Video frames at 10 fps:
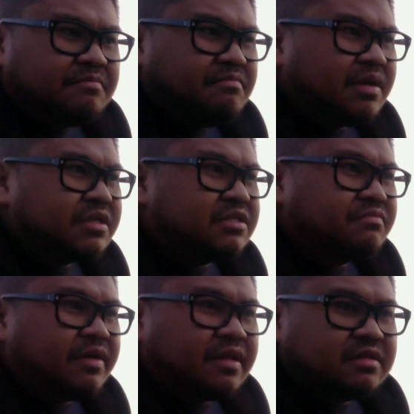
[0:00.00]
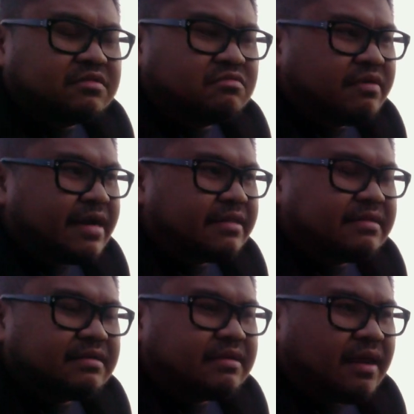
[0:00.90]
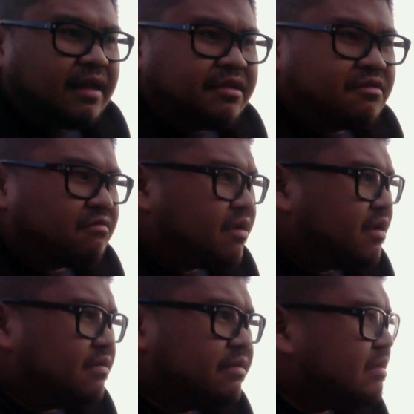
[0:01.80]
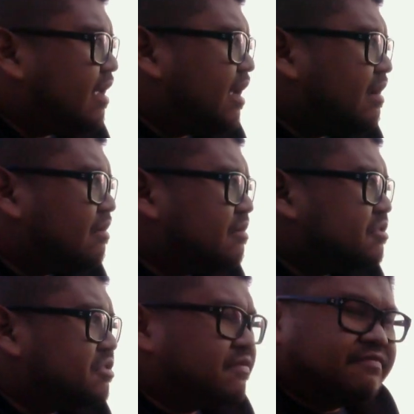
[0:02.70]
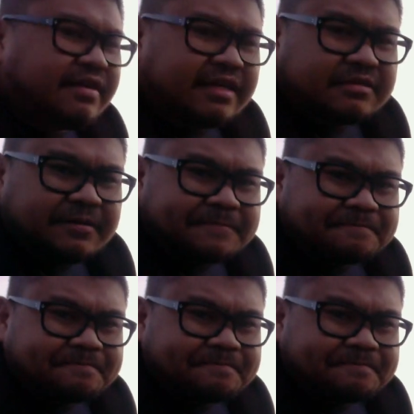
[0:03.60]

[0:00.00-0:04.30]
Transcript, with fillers: mixed with sweat and urine and all sorts of things, but